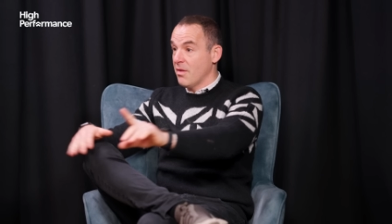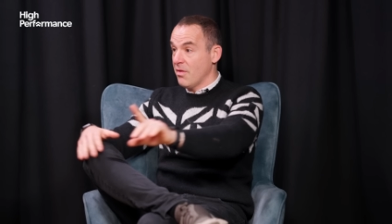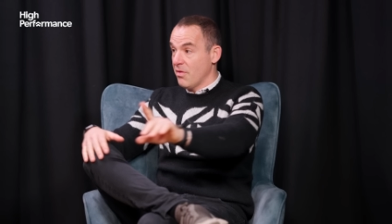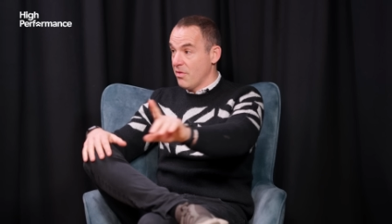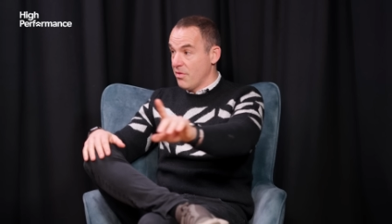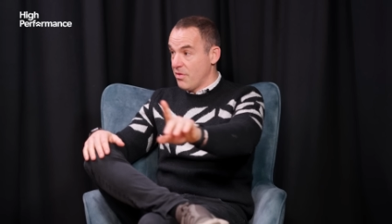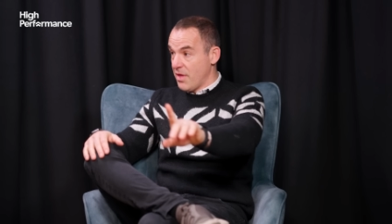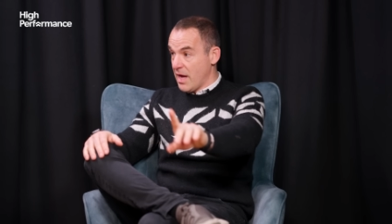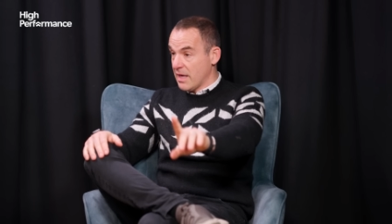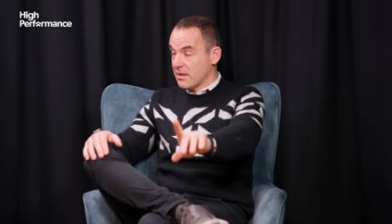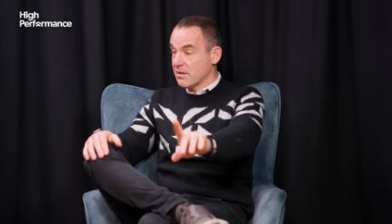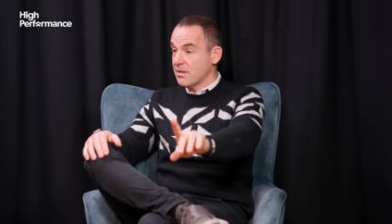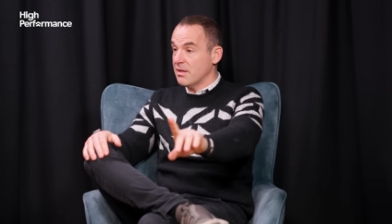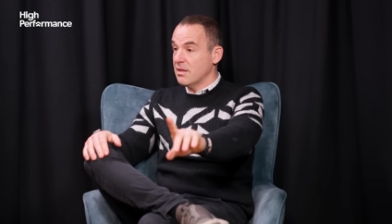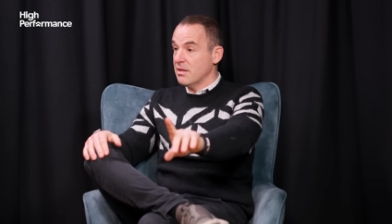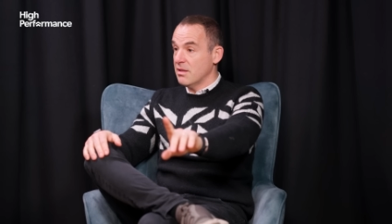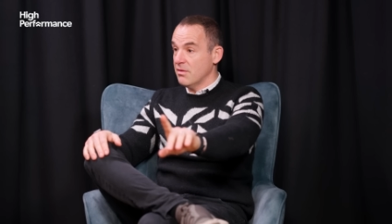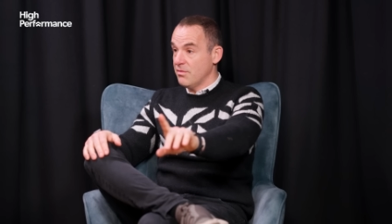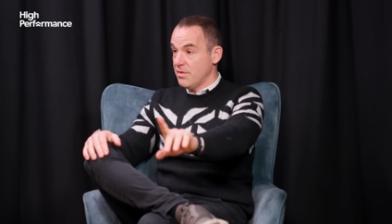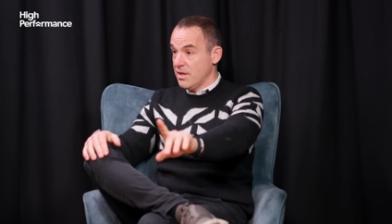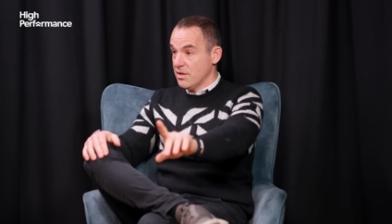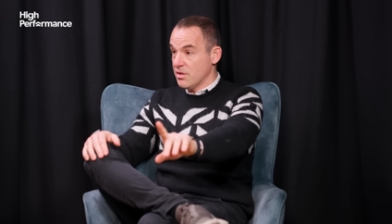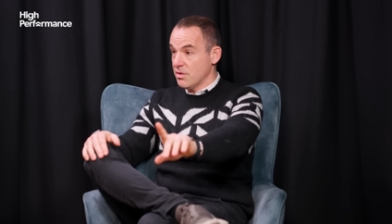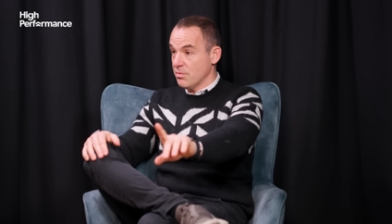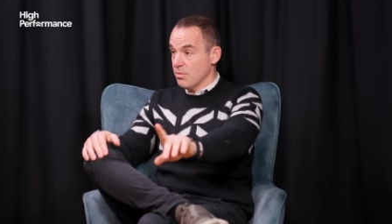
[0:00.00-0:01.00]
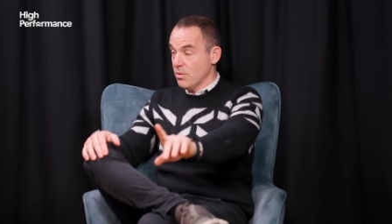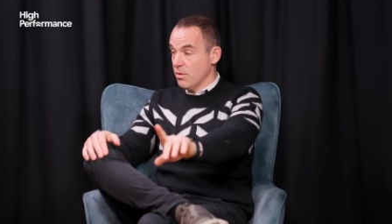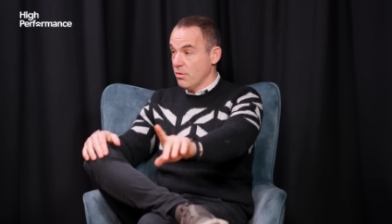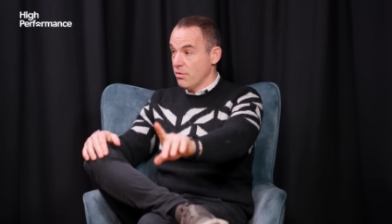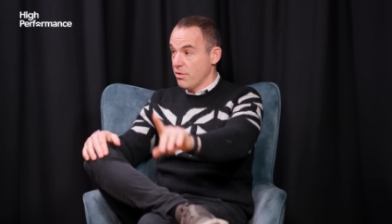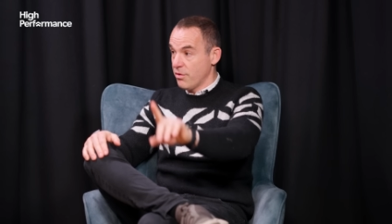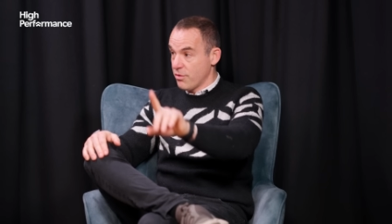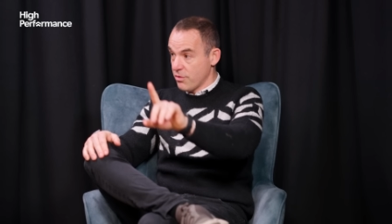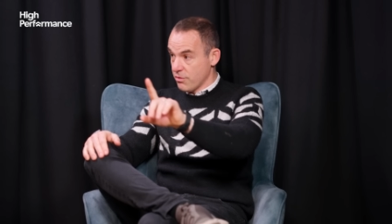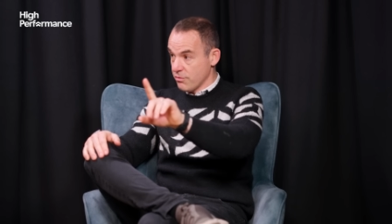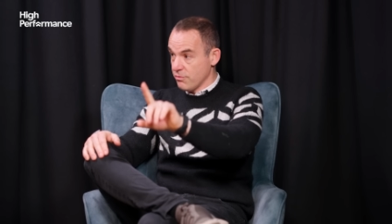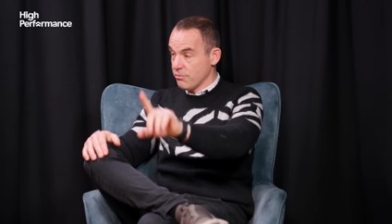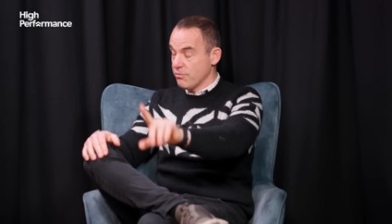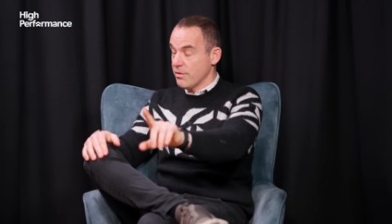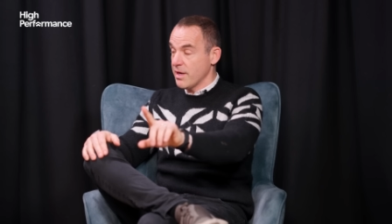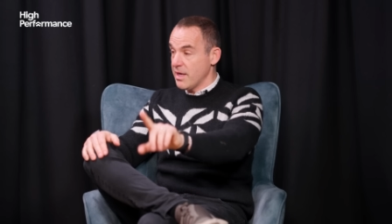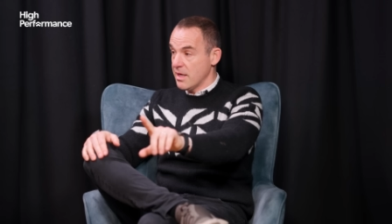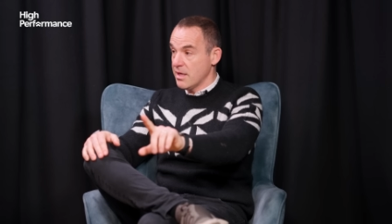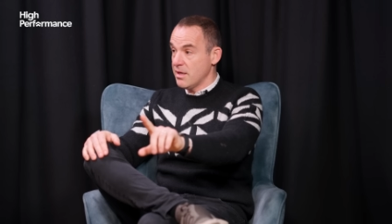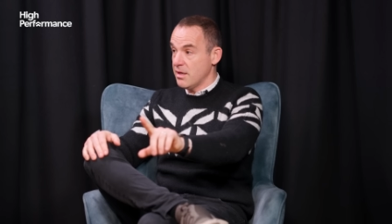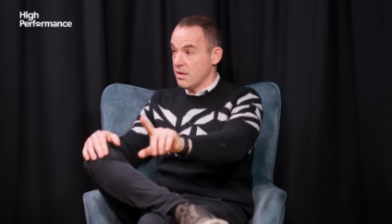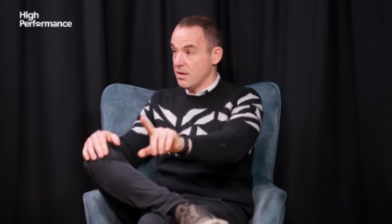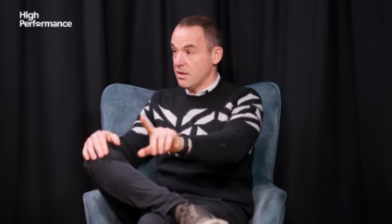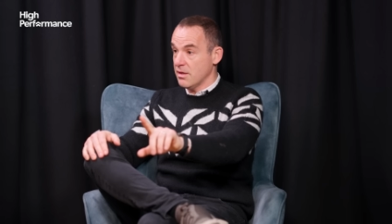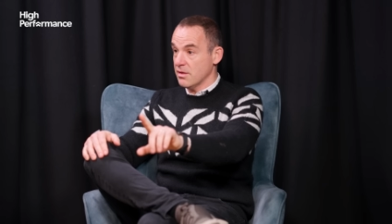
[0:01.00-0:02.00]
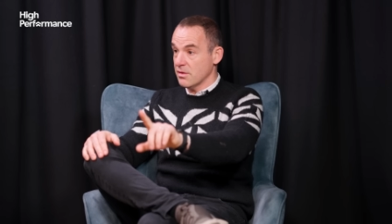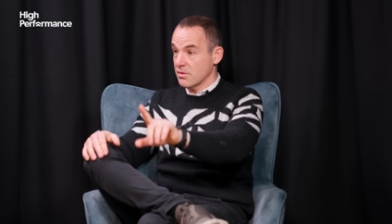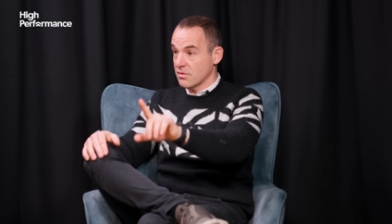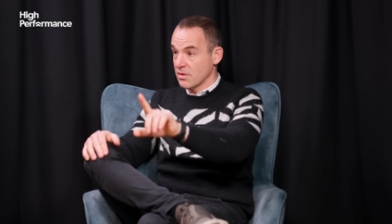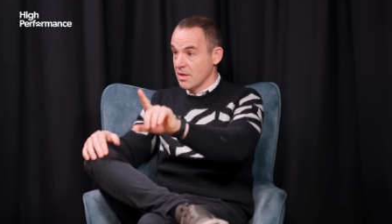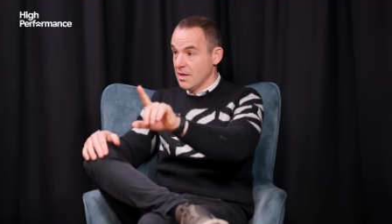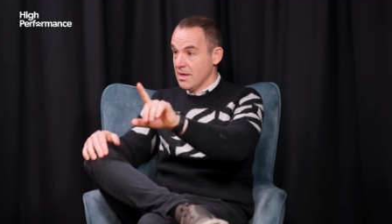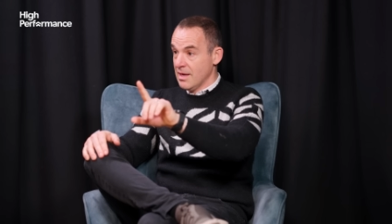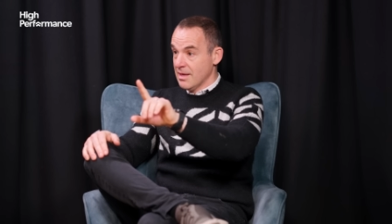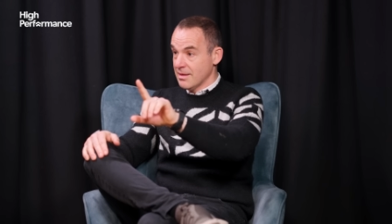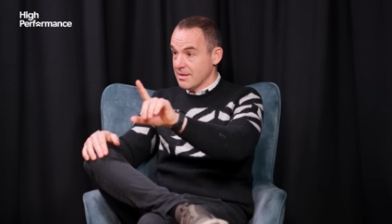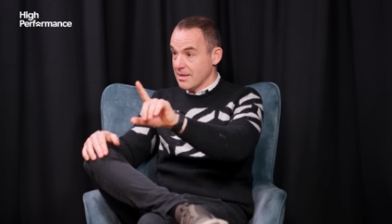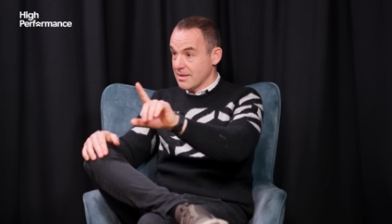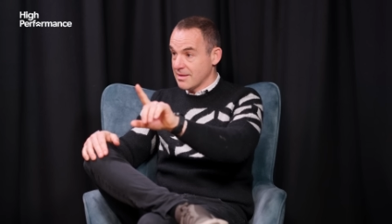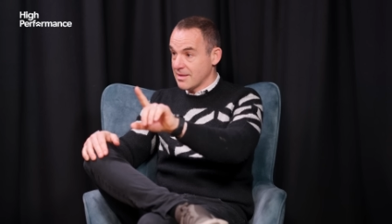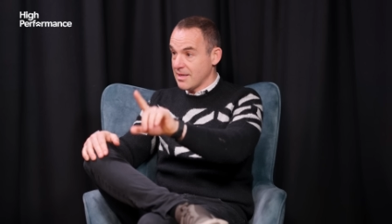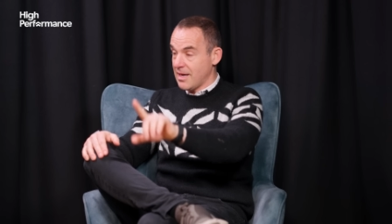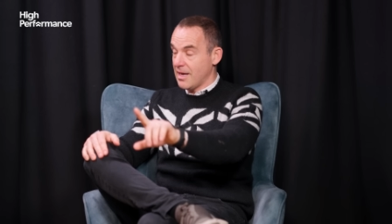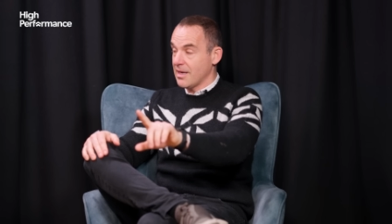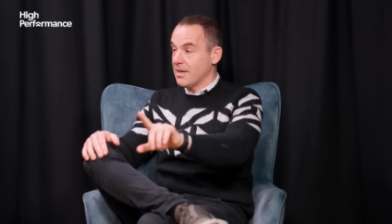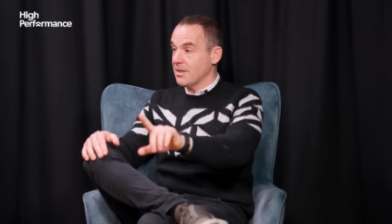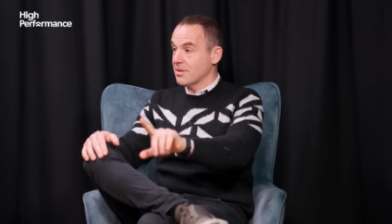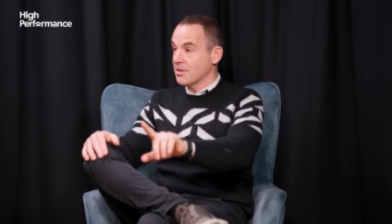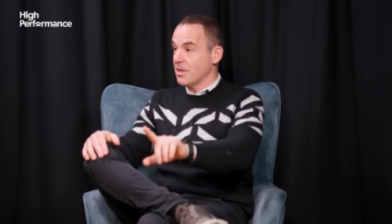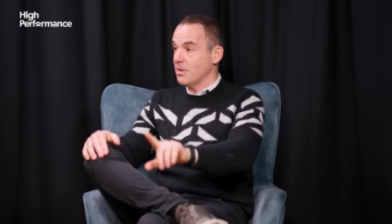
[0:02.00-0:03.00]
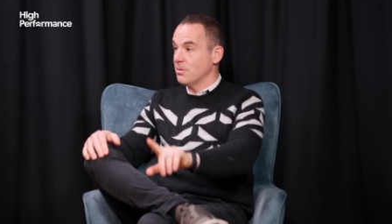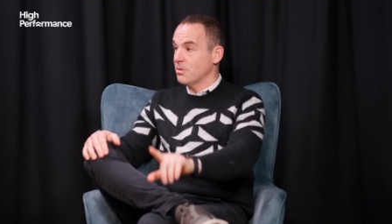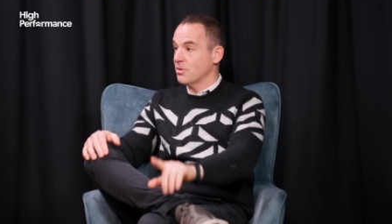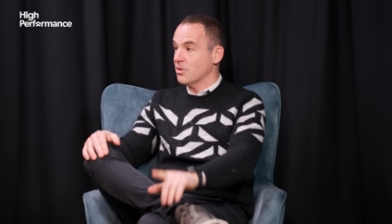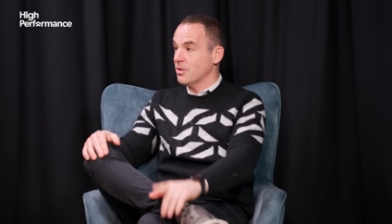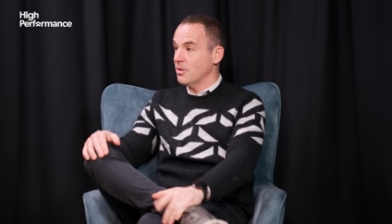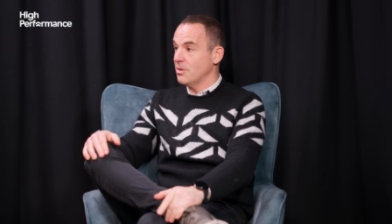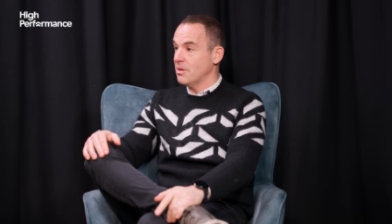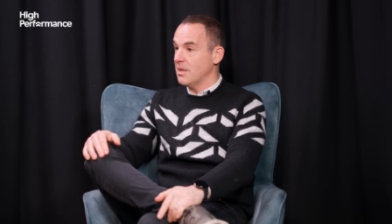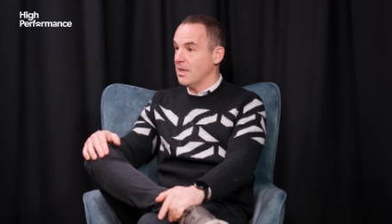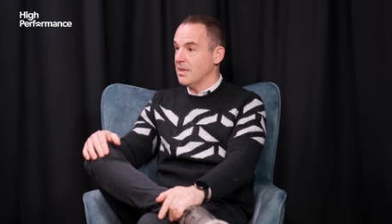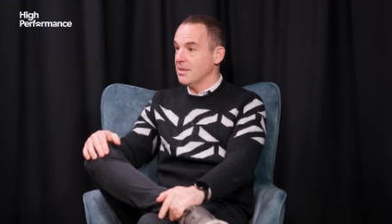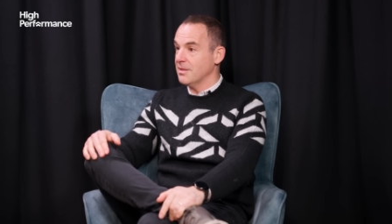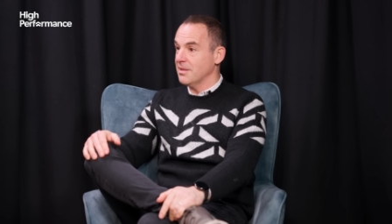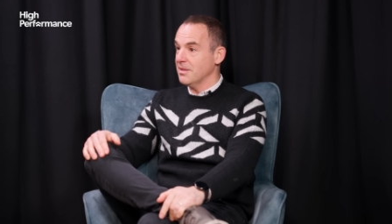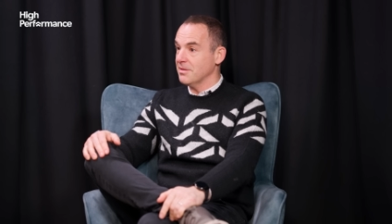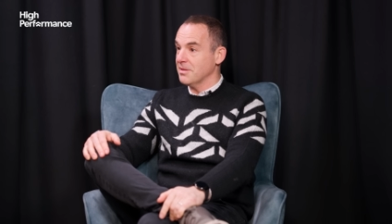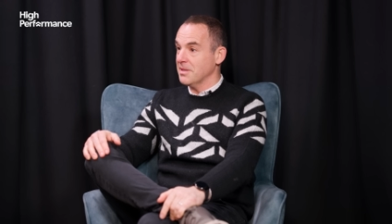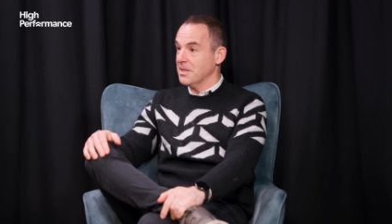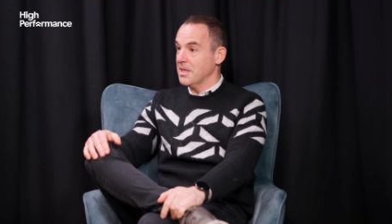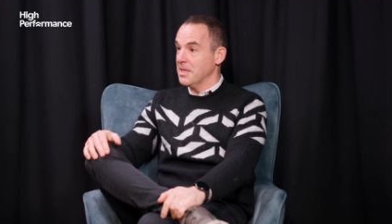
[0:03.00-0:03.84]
That individual, three years to tie his own shoelaces.